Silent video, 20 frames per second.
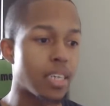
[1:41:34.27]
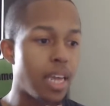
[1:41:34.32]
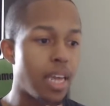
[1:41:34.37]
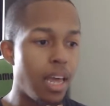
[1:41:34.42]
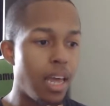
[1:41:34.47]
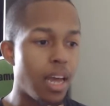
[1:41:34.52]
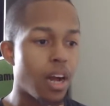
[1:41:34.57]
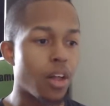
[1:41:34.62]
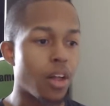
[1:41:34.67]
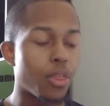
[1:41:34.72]

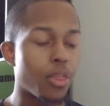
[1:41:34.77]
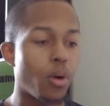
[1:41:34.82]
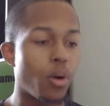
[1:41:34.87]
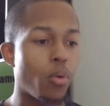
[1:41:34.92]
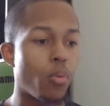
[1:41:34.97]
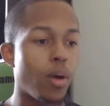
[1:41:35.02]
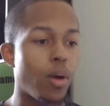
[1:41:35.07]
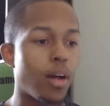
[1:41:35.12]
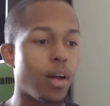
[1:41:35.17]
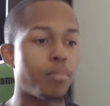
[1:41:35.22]
Although
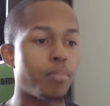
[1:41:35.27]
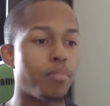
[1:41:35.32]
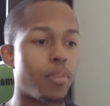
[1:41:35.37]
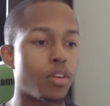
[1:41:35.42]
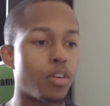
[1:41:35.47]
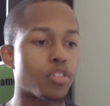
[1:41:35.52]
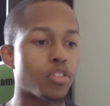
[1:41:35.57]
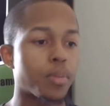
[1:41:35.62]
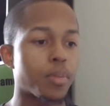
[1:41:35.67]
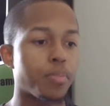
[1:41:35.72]
while
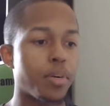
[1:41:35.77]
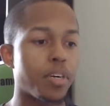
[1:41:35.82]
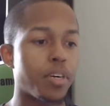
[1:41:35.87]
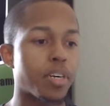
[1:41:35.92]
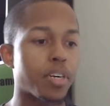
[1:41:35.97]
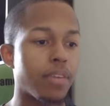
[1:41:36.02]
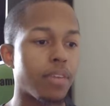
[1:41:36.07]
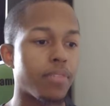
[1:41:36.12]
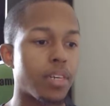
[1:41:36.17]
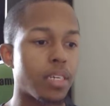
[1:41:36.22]
most appeared
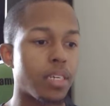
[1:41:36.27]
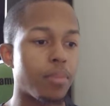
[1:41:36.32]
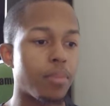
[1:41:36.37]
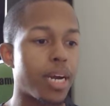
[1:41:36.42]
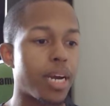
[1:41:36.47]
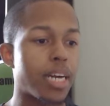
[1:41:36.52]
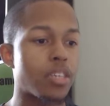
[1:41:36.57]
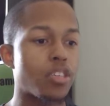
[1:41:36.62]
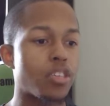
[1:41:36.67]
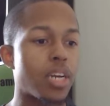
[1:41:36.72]
evenly
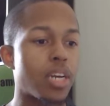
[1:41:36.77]
matched,